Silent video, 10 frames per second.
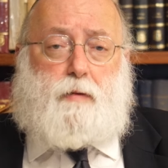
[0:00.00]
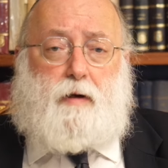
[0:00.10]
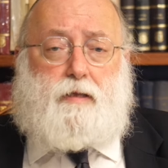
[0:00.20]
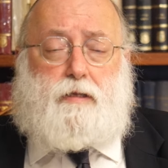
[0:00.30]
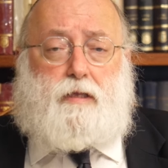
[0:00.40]
by
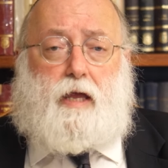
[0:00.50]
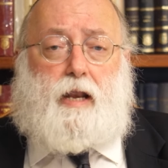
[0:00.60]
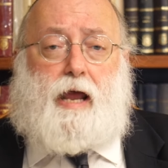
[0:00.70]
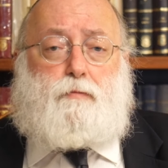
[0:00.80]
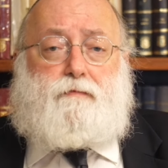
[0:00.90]
Matan Torah,
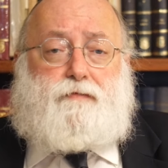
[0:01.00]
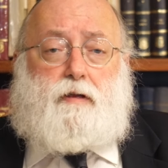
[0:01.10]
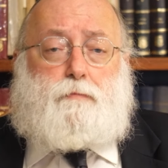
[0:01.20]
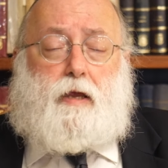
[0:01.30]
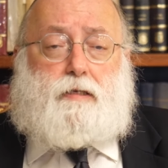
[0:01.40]
I
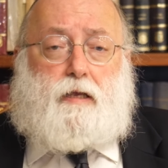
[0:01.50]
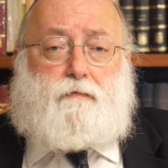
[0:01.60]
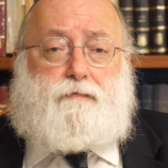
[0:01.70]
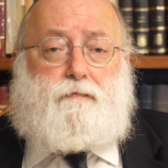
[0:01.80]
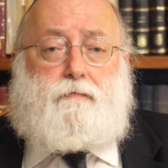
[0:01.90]
revealed
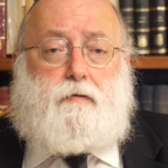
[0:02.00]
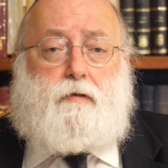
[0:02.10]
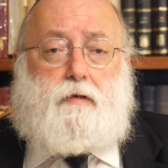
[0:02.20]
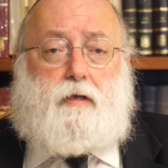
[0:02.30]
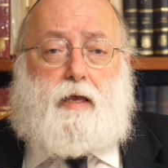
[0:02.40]
myself.
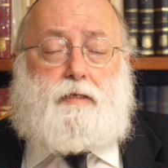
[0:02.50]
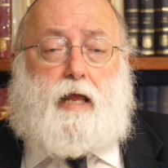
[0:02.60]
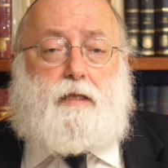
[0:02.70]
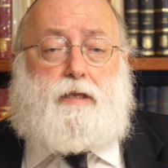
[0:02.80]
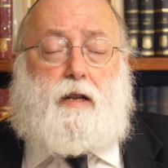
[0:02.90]
As the
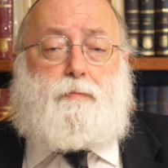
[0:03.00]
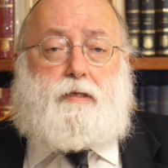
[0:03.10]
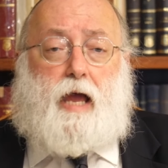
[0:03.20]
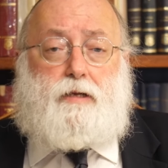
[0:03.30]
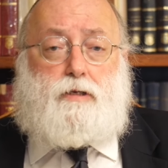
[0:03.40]
Alter Rebbe
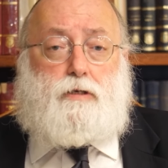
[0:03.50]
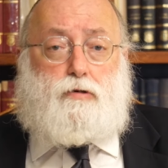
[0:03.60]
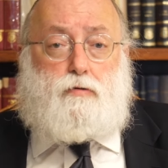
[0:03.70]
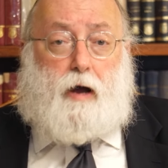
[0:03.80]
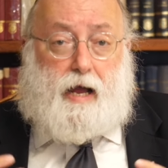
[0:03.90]
teaches,
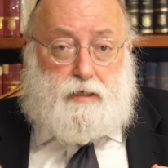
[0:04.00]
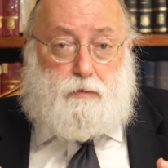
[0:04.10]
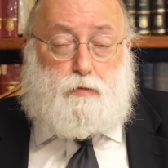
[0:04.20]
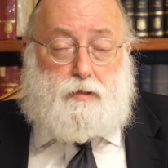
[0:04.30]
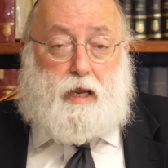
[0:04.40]
you
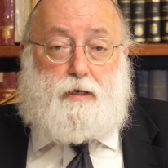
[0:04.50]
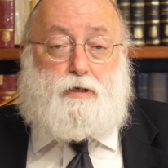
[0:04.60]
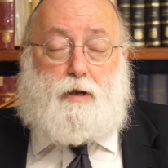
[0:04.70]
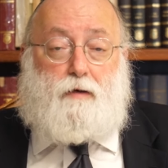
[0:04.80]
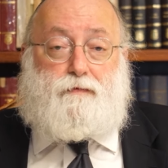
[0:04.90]
Atzmus Ein
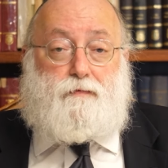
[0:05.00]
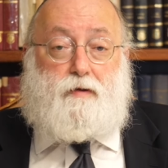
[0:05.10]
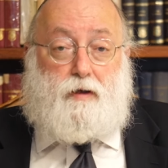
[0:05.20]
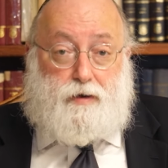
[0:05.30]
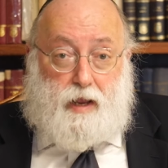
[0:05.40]
Sof,
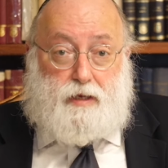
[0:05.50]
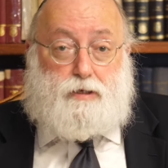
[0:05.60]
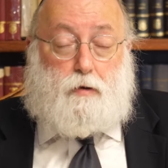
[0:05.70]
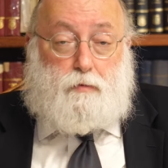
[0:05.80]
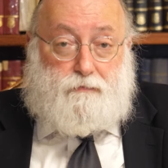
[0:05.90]

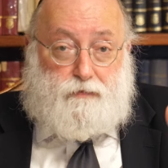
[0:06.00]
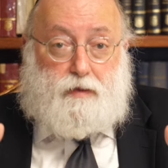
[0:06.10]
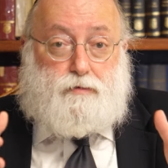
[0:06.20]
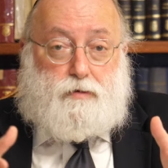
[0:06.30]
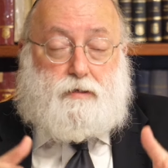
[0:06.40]
Hiresa
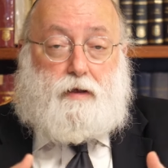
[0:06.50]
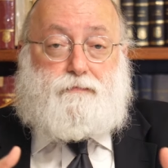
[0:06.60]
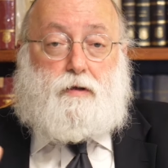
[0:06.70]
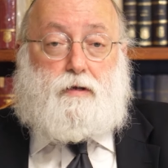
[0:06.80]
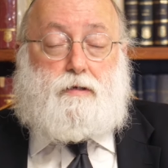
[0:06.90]
revealed
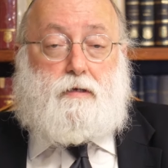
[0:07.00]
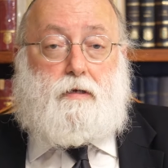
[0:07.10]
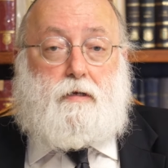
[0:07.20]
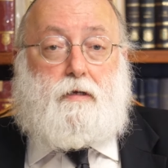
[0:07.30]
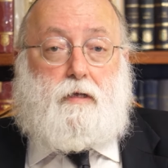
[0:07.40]
yourself to us.
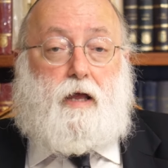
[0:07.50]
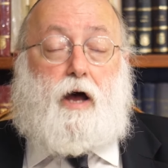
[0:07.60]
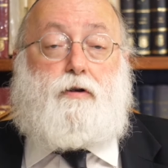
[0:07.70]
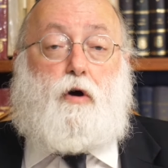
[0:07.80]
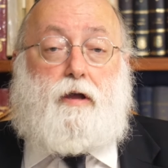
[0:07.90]

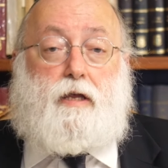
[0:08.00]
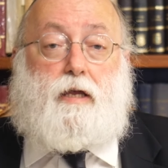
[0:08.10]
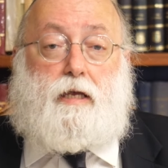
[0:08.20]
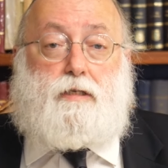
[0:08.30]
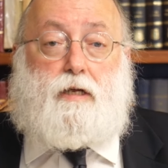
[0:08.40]

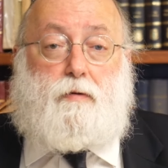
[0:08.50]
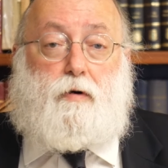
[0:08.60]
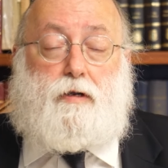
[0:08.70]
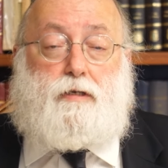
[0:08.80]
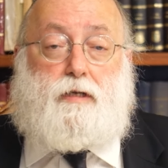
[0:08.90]
Anoichi, as the
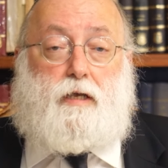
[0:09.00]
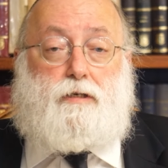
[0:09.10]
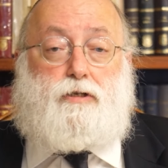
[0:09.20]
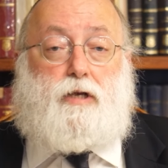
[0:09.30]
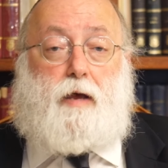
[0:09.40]
Gemara
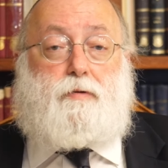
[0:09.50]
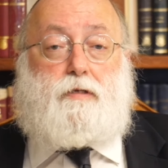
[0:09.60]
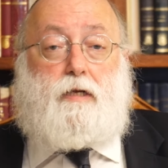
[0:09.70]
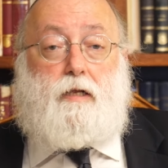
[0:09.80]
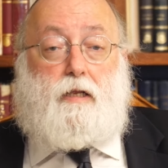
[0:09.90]
says in
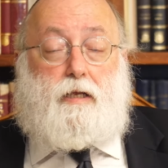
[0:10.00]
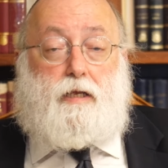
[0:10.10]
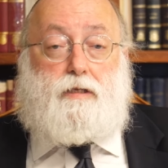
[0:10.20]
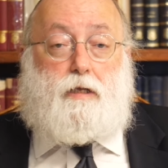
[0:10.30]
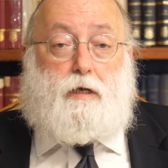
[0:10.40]
Shabbos,
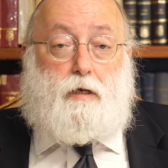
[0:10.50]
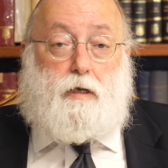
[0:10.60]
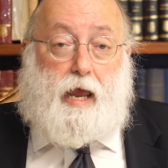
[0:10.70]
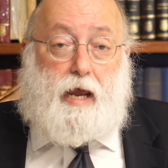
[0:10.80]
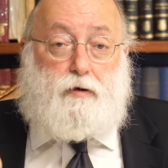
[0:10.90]
is the
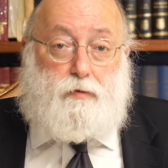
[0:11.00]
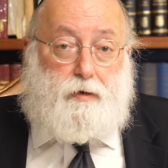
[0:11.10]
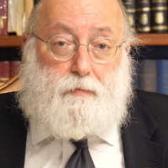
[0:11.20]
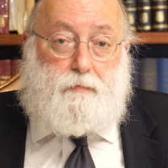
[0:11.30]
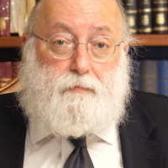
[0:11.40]

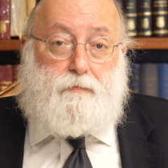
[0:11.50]
acronym.